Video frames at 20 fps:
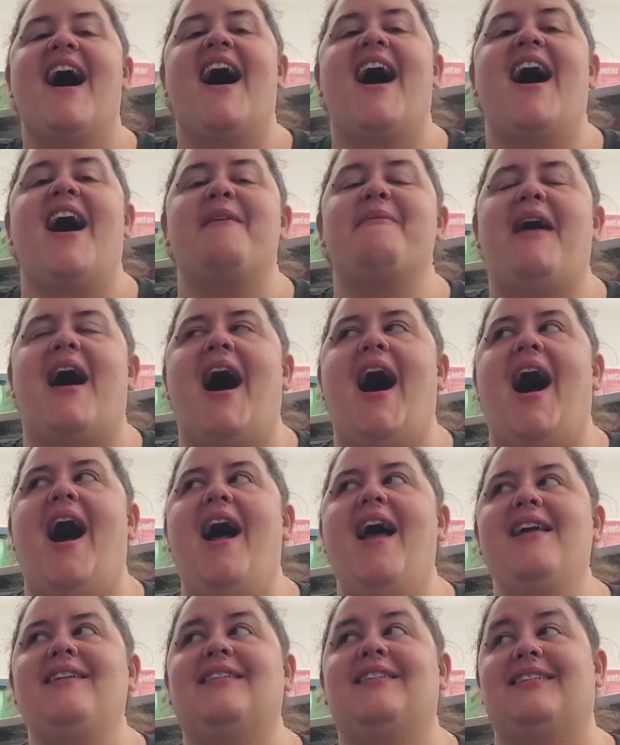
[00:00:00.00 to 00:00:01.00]

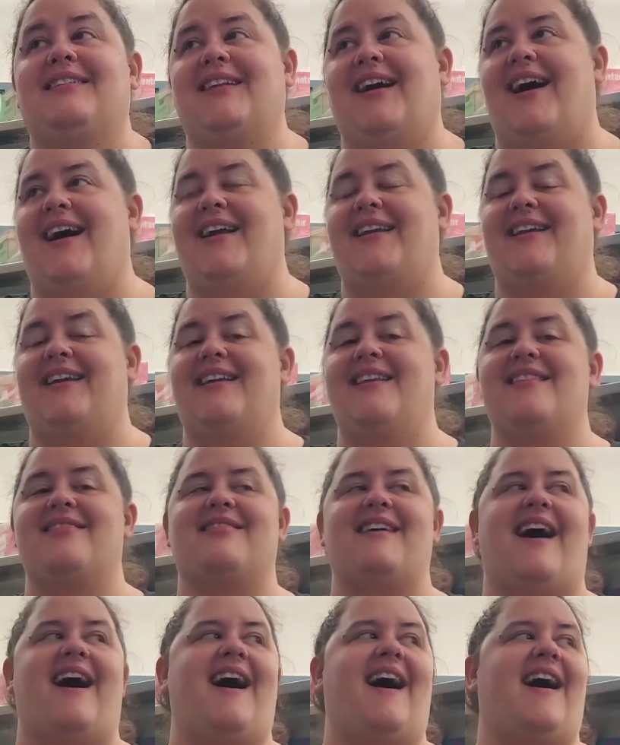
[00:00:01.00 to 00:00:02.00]
I decided
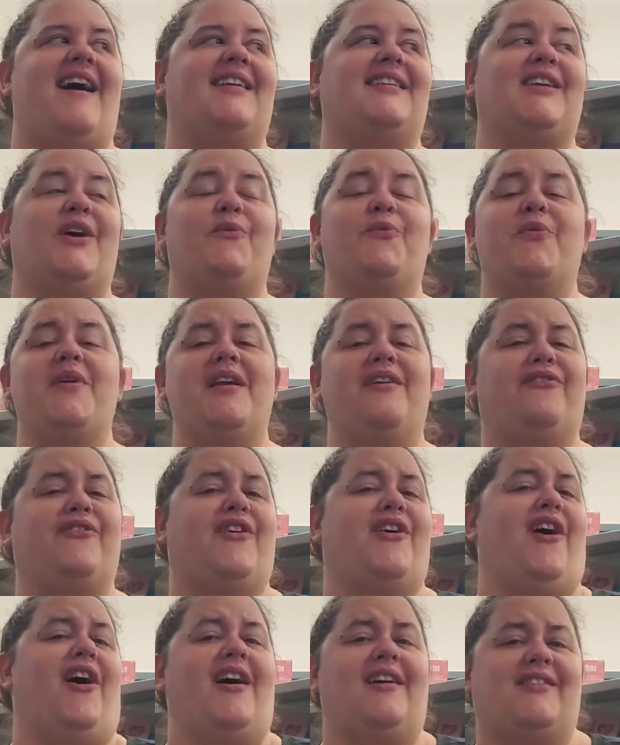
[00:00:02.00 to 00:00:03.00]
that we have
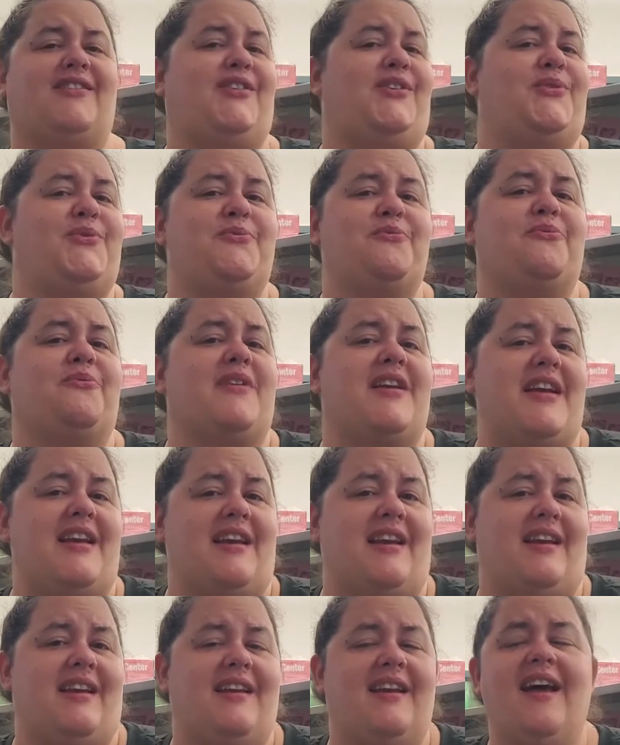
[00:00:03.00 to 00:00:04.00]
got to
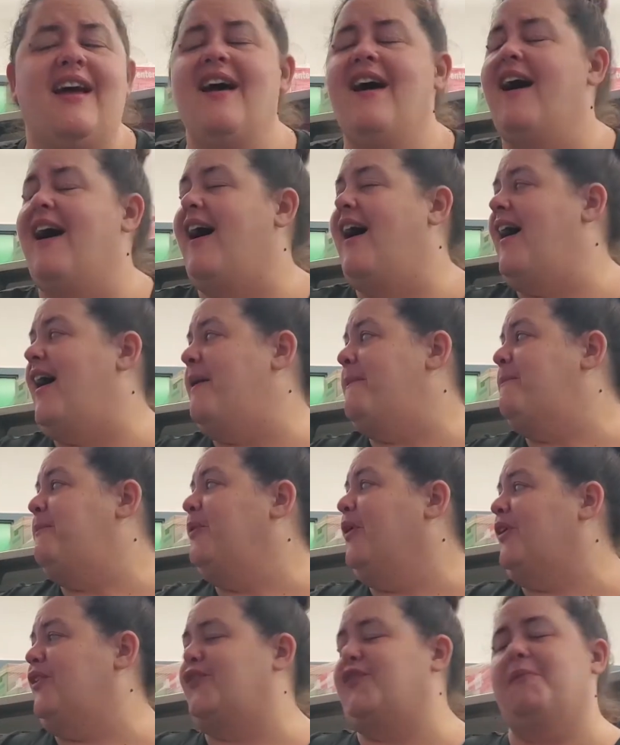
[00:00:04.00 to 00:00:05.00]
read
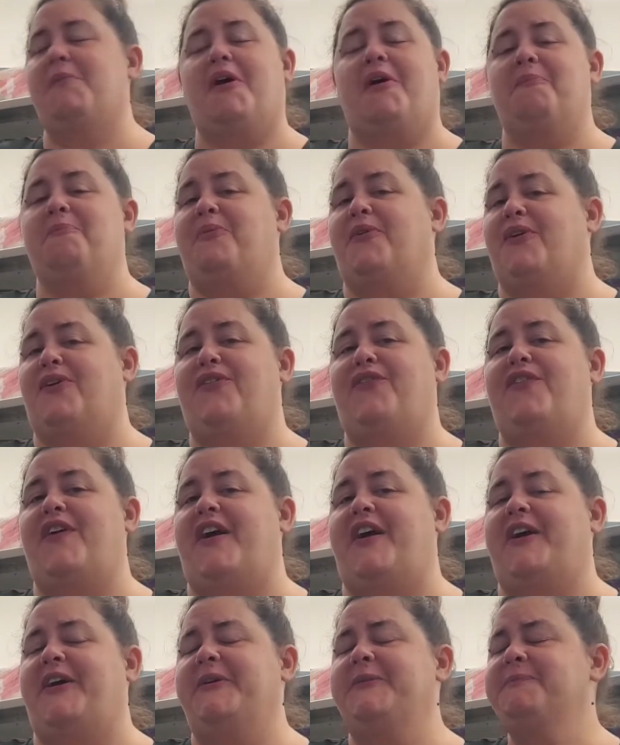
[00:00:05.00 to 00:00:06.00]
books from our book
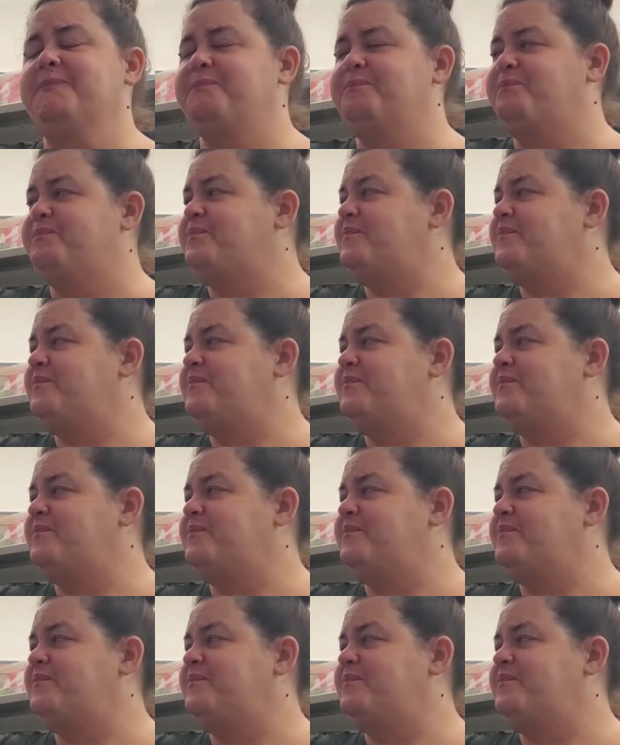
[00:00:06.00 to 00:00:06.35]
fair